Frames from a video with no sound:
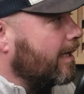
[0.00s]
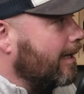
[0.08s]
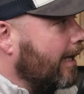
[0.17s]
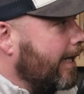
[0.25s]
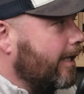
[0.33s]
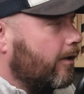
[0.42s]
a
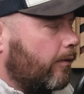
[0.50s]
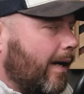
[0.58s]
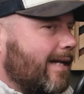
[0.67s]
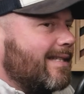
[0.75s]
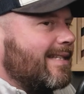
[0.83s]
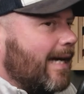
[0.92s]
light
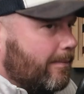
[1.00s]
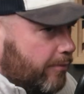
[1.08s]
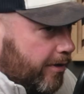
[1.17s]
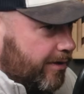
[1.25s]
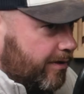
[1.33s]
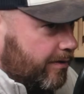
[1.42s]
gray
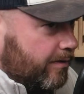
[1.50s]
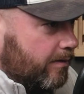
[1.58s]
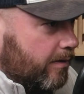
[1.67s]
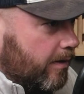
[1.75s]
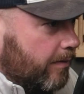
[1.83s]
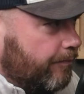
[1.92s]
cypress
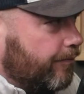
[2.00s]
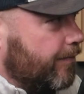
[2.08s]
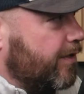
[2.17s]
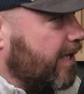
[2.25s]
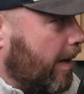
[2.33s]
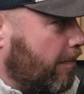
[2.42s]

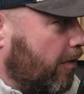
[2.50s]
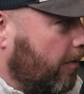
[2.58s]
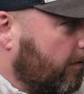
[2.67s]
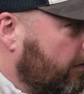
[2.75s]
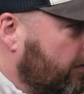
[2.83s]
sample